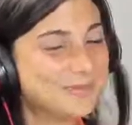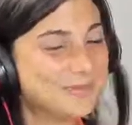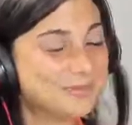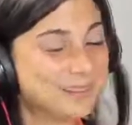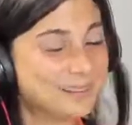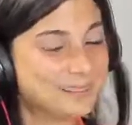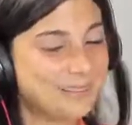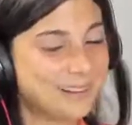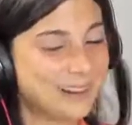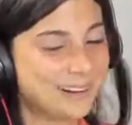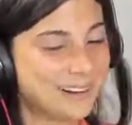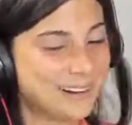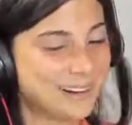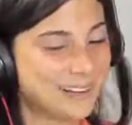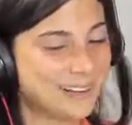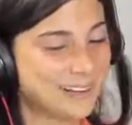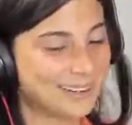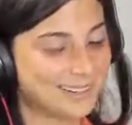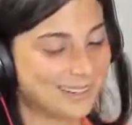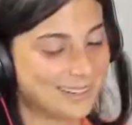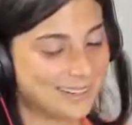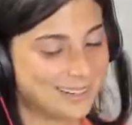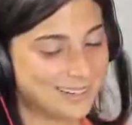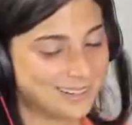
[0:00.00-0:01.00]
believe it or not, I
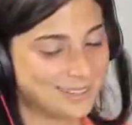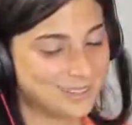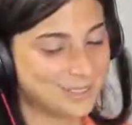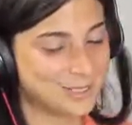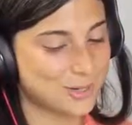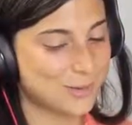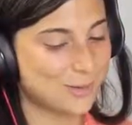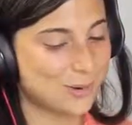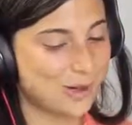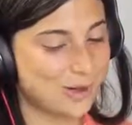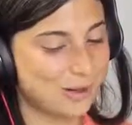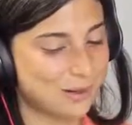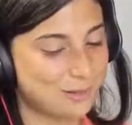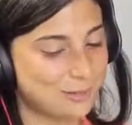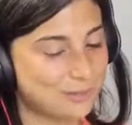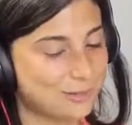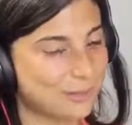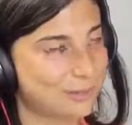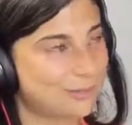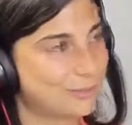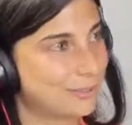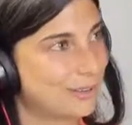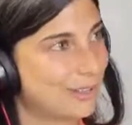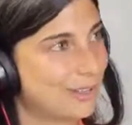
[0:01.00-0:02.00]
got like 12
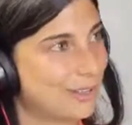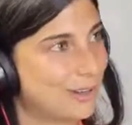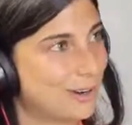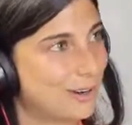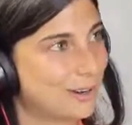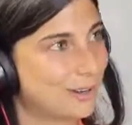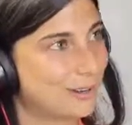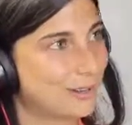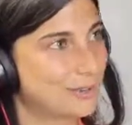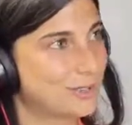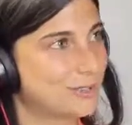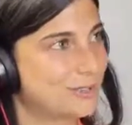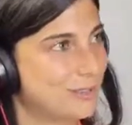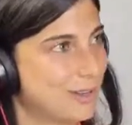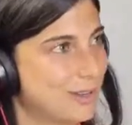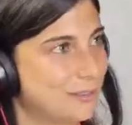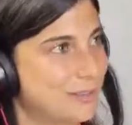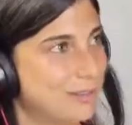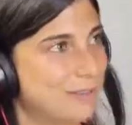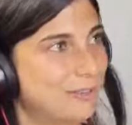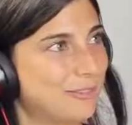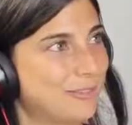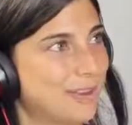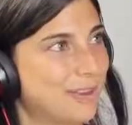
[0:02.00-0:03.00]
of like our close
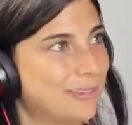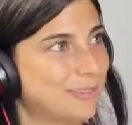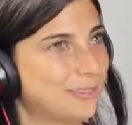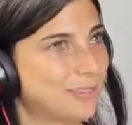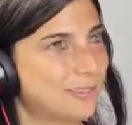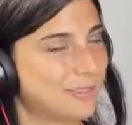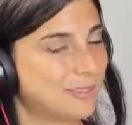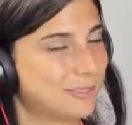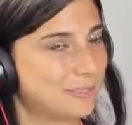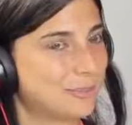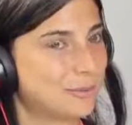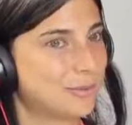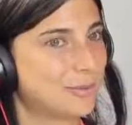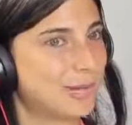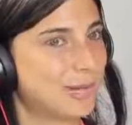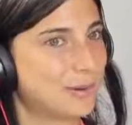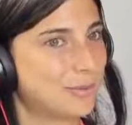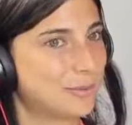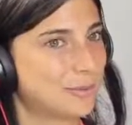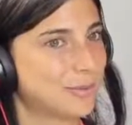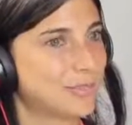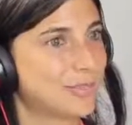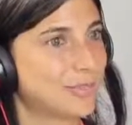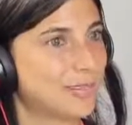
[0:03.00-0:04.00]
family friends and a few
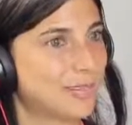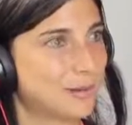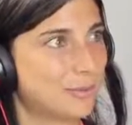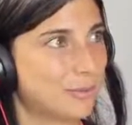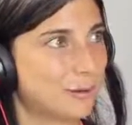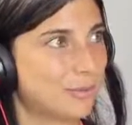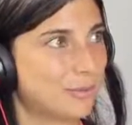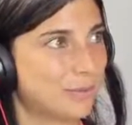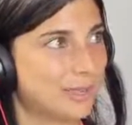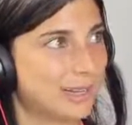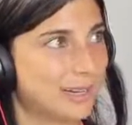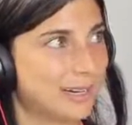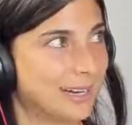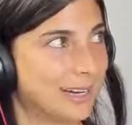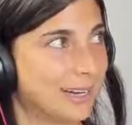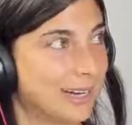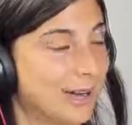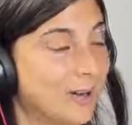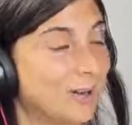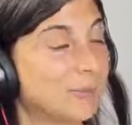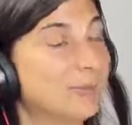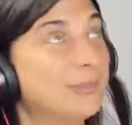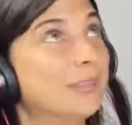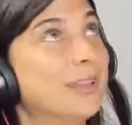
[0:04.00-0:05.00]
neighbors to come over that night.
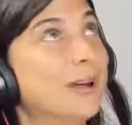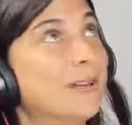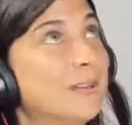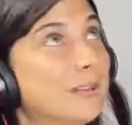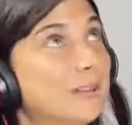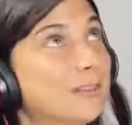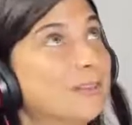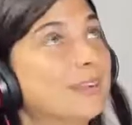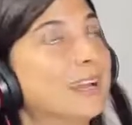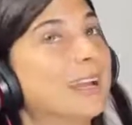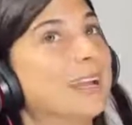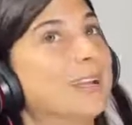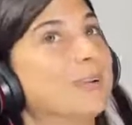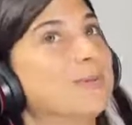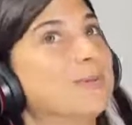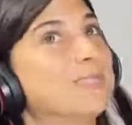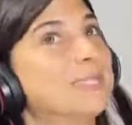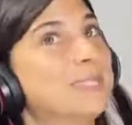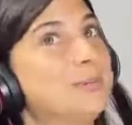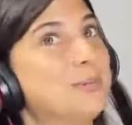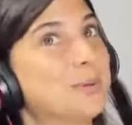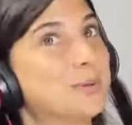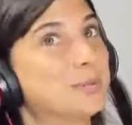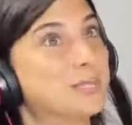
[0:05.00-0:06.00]
I'll never forget. It was
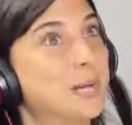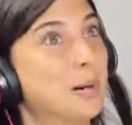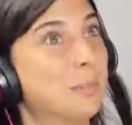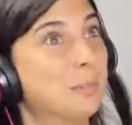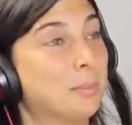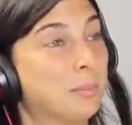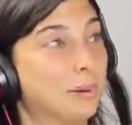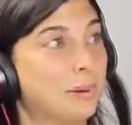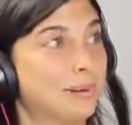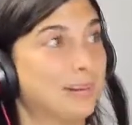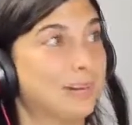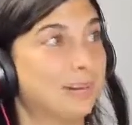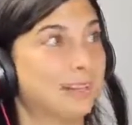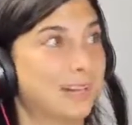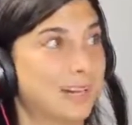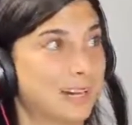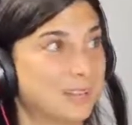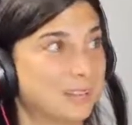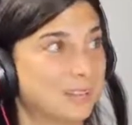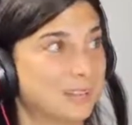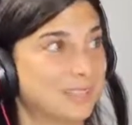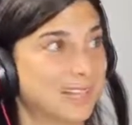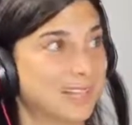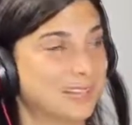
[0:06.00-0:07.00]
the most abundant night
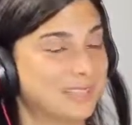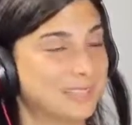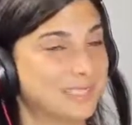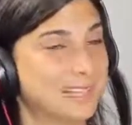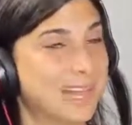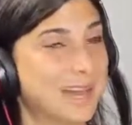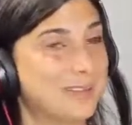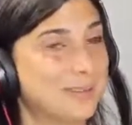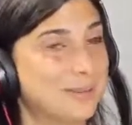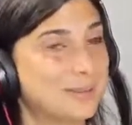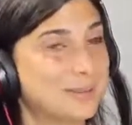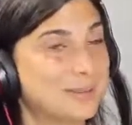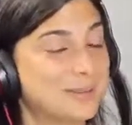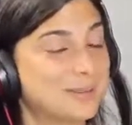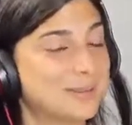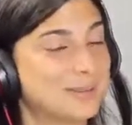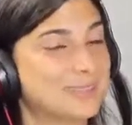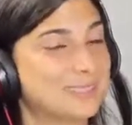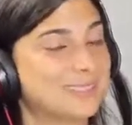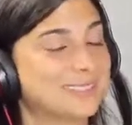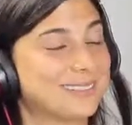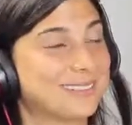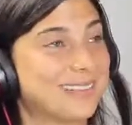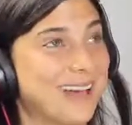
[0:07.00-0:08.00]
of our lives, and everybody
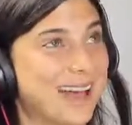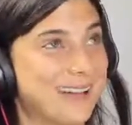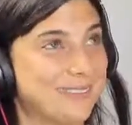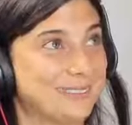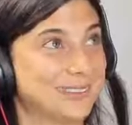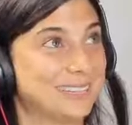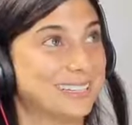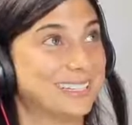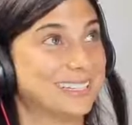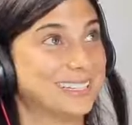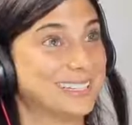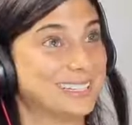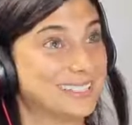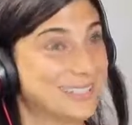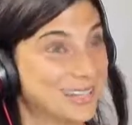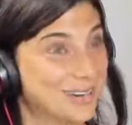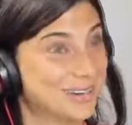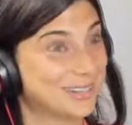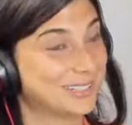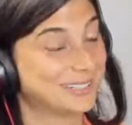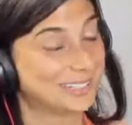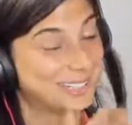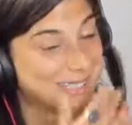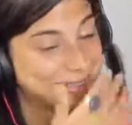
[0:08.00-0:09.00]
was laughing
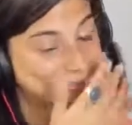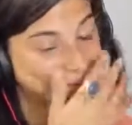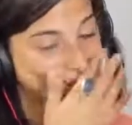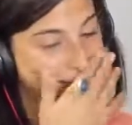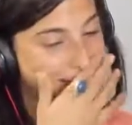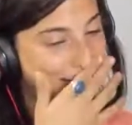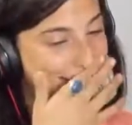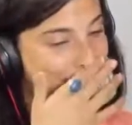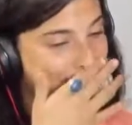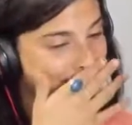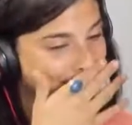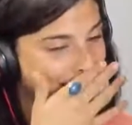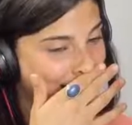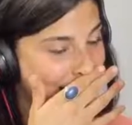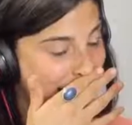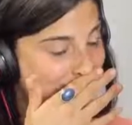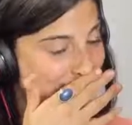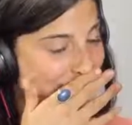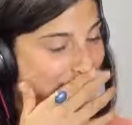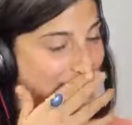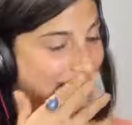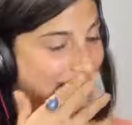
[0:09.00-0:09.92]
hysterically at what I'd done.